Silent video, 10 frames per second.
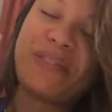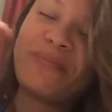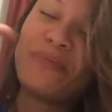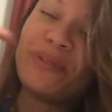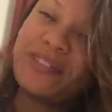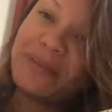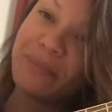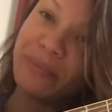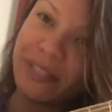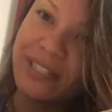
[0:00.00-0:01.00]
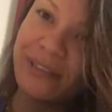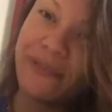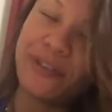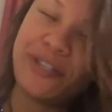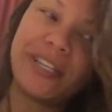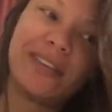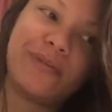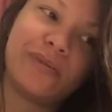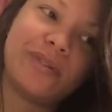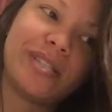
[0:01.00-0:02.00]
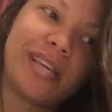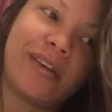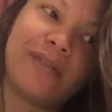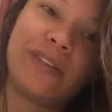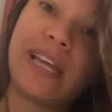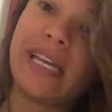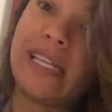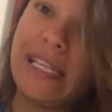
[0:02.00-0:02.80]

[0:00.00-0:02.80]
the more simplistic version will sound like